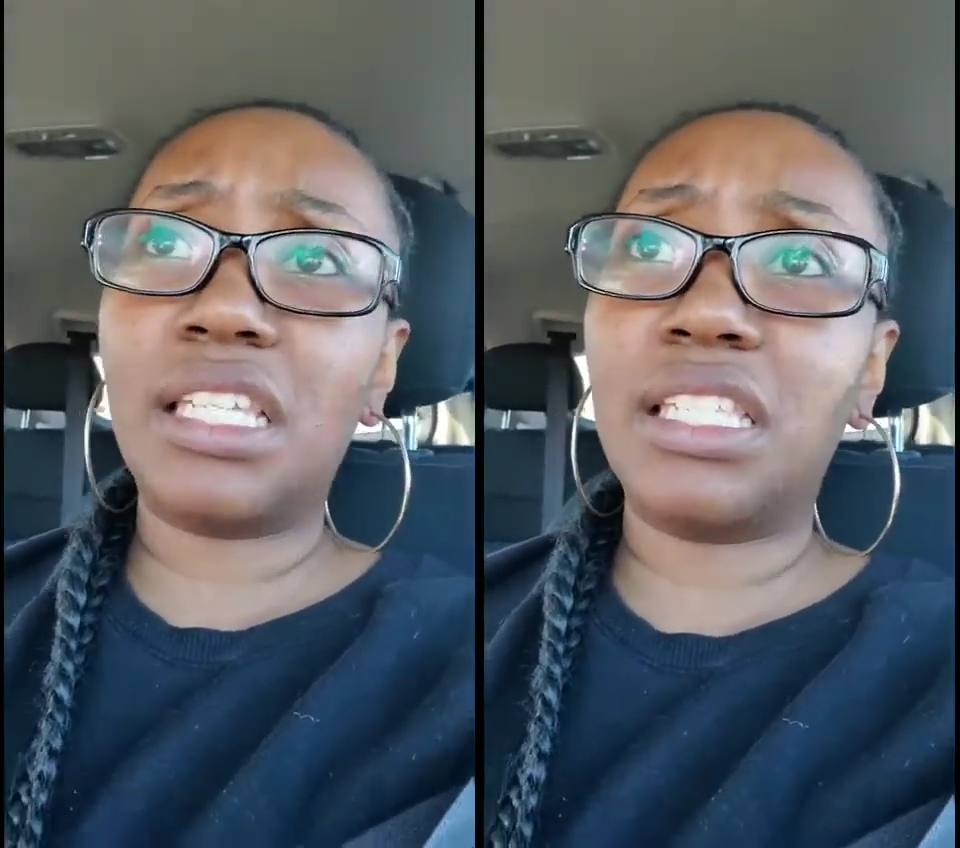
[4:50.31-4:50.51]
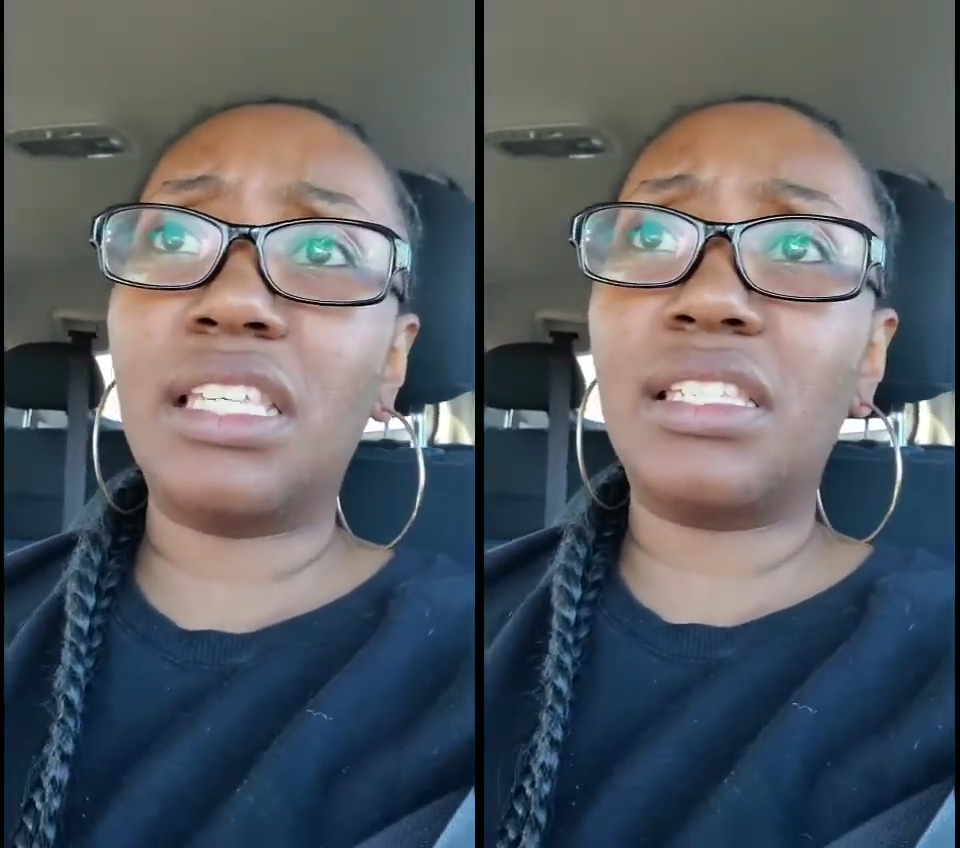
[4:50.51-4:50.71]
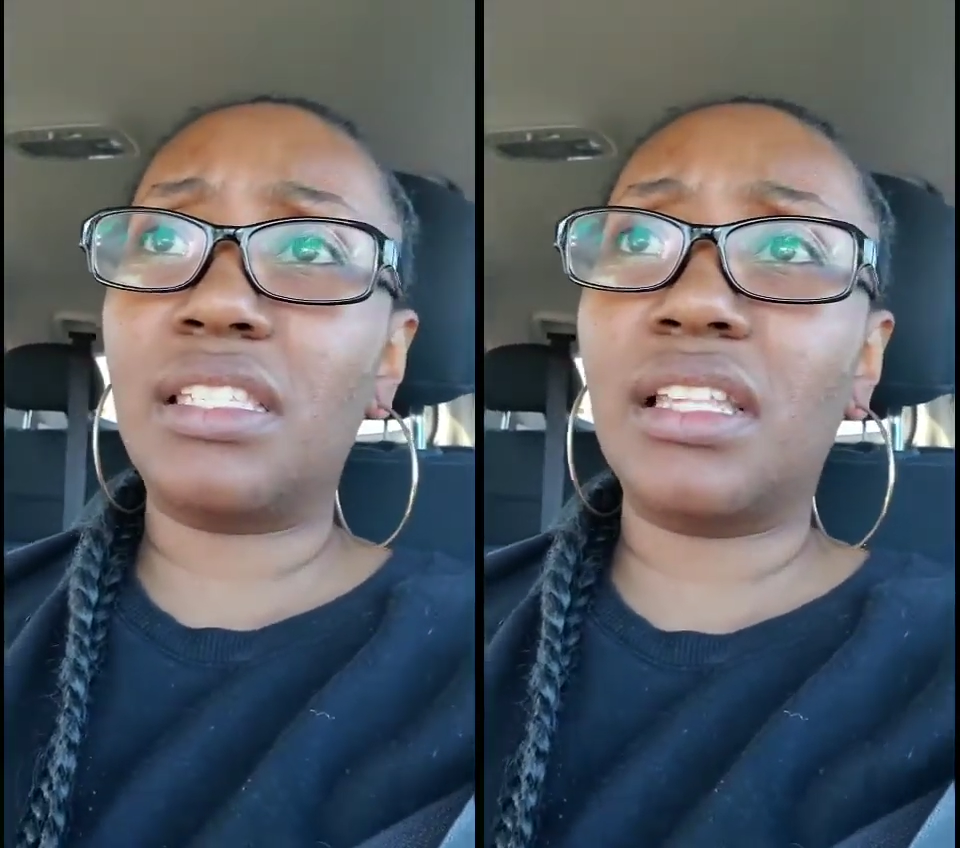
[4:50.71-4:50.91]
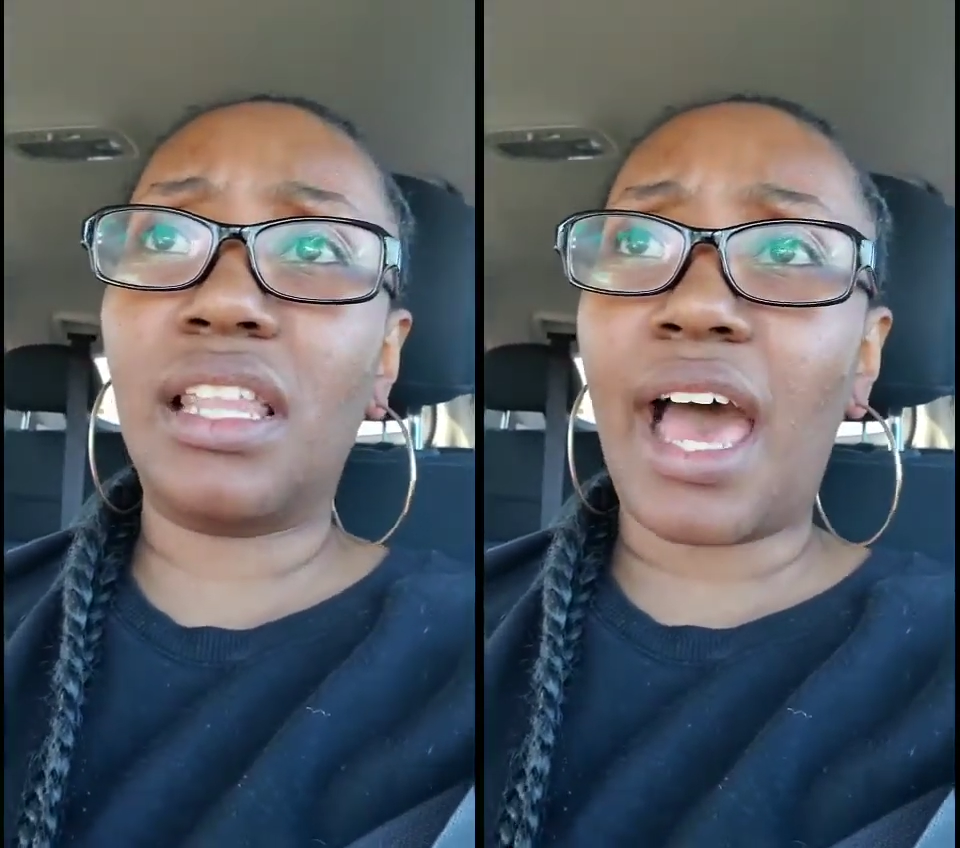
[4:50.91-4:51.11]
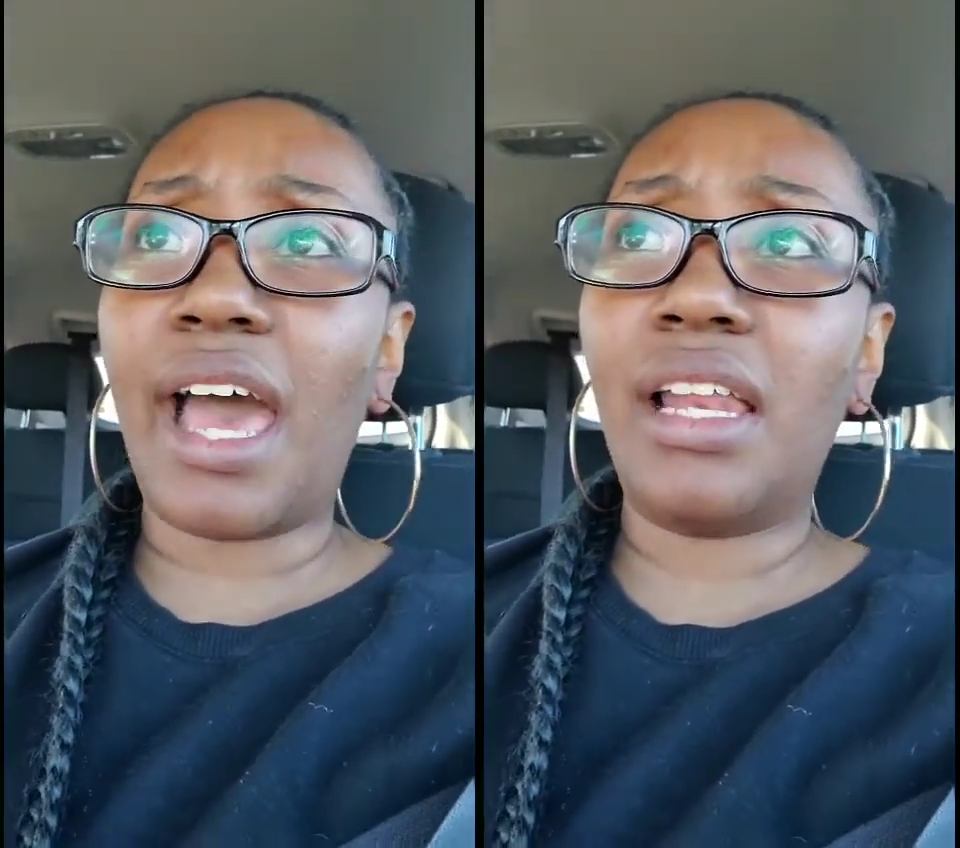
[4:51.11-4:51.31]
because this is a
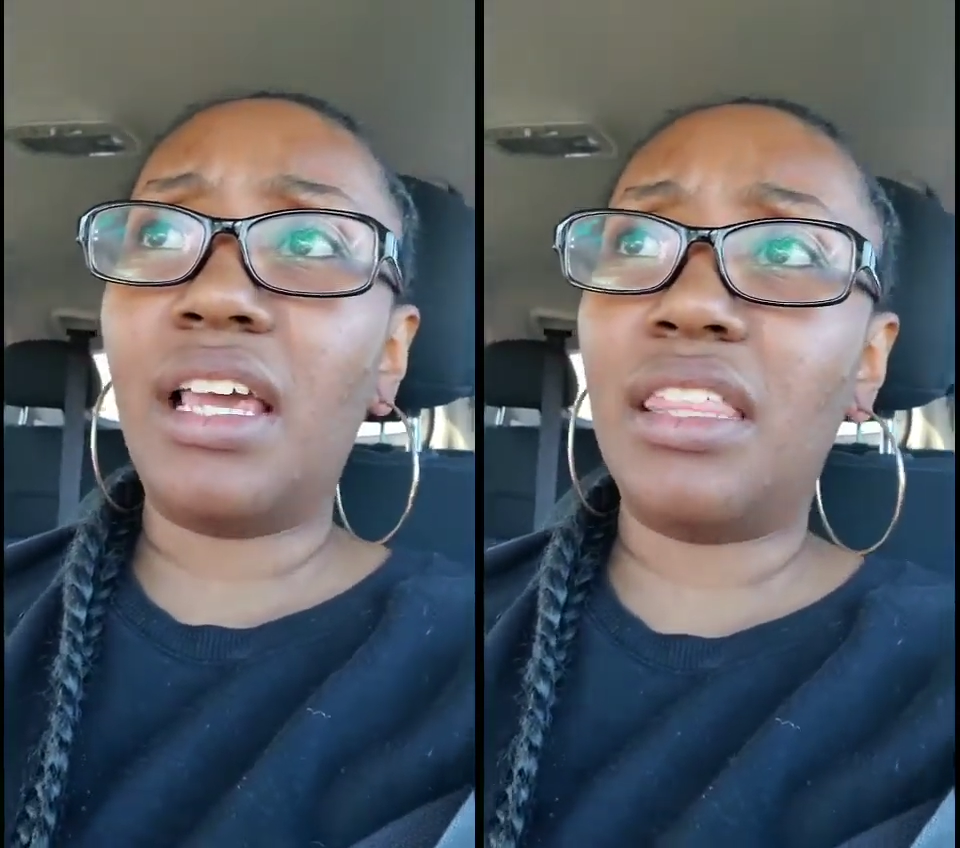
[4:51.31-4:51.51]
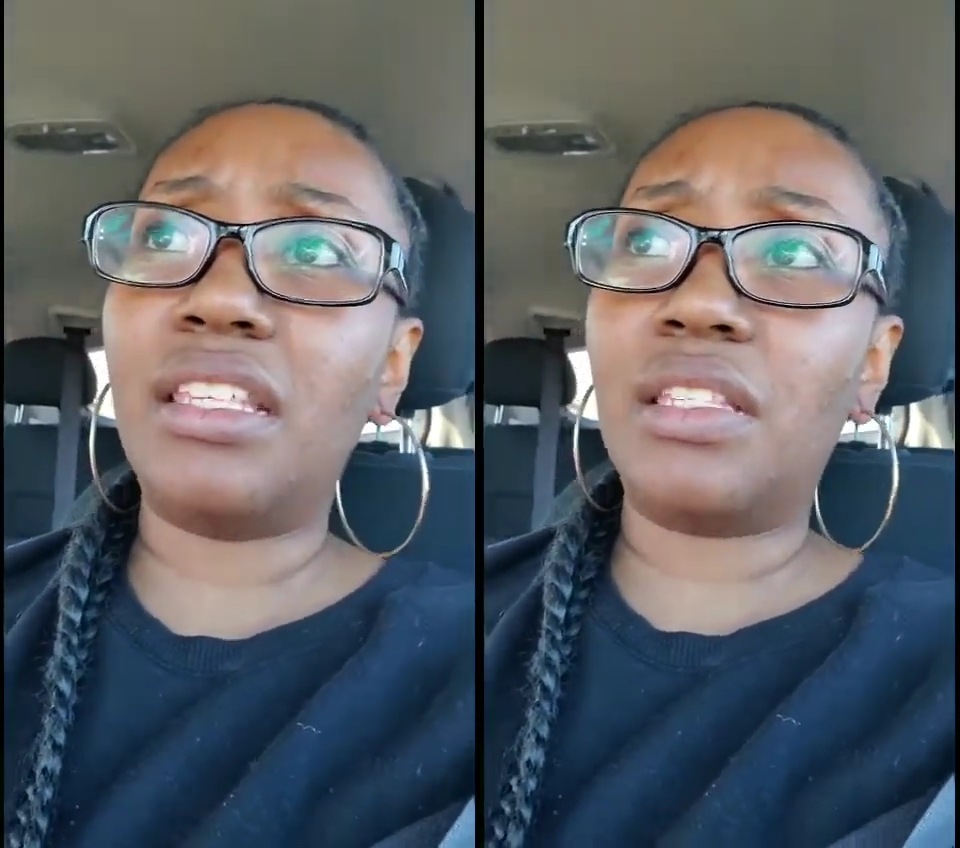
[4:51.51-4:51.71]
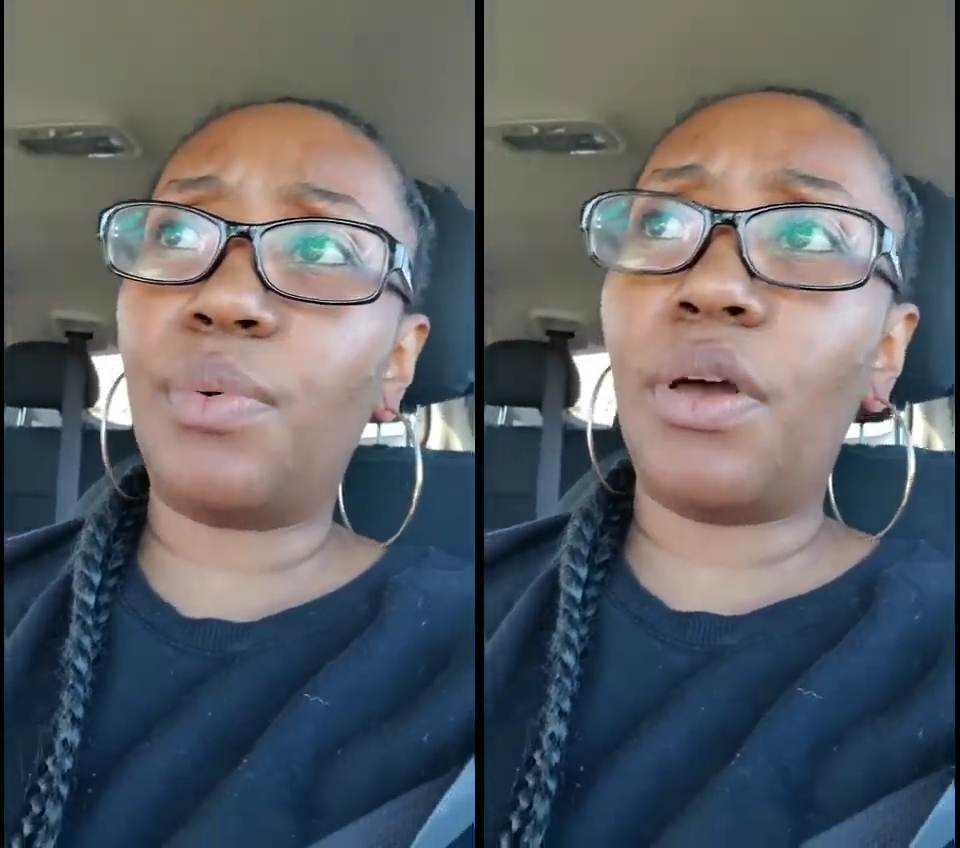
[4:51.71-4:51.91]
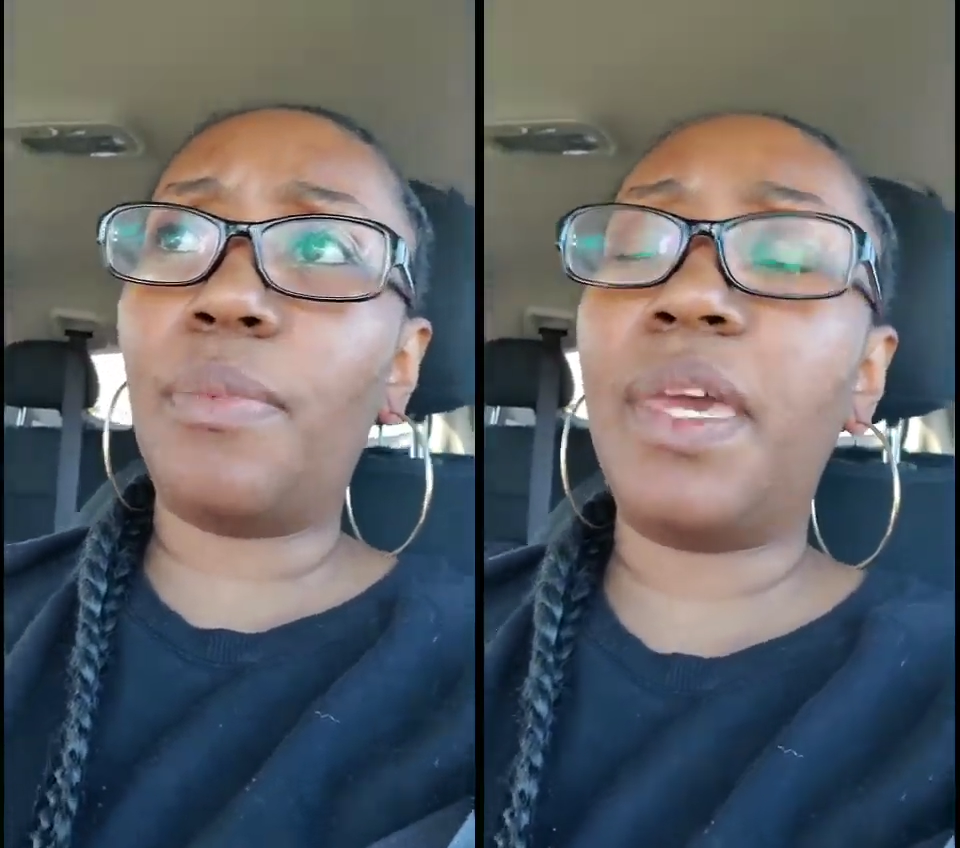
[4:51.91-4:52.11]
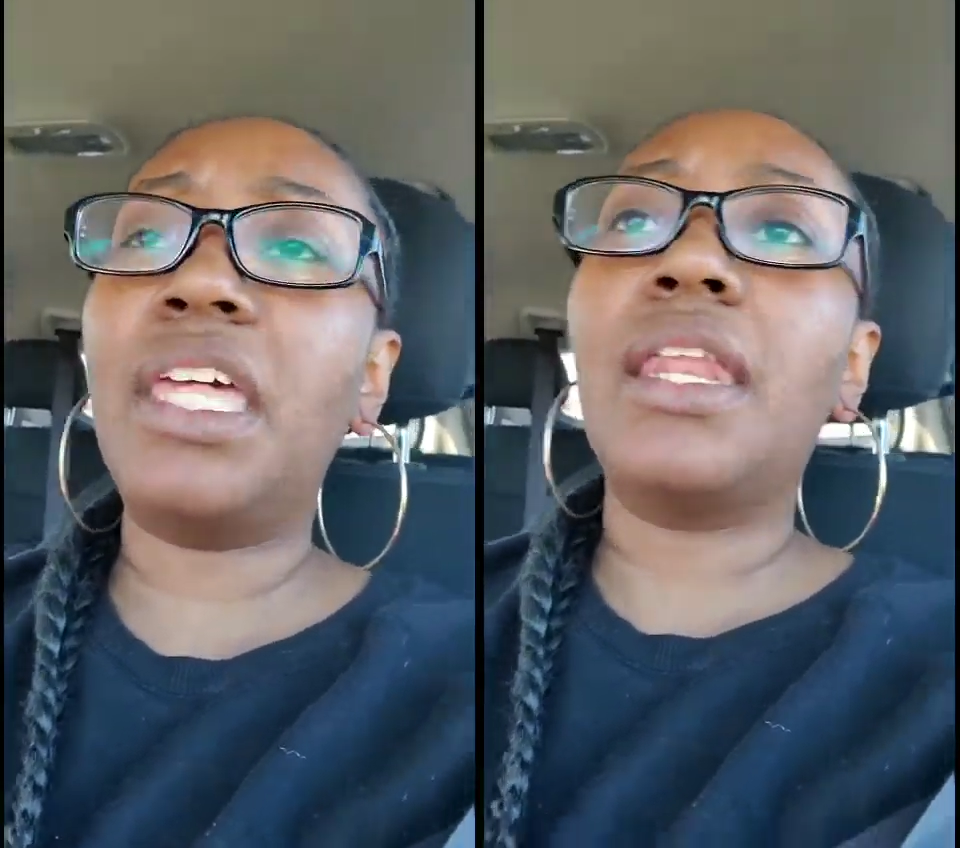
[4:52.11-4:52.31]
lot in this
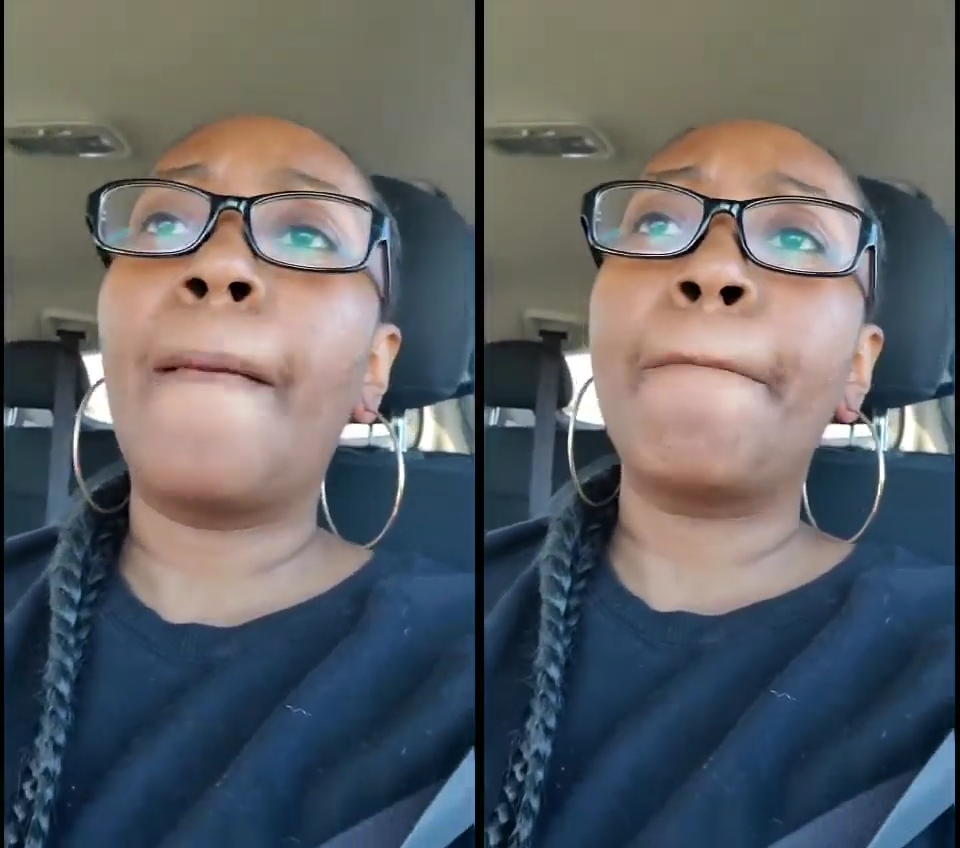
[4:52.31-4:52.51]
appointment.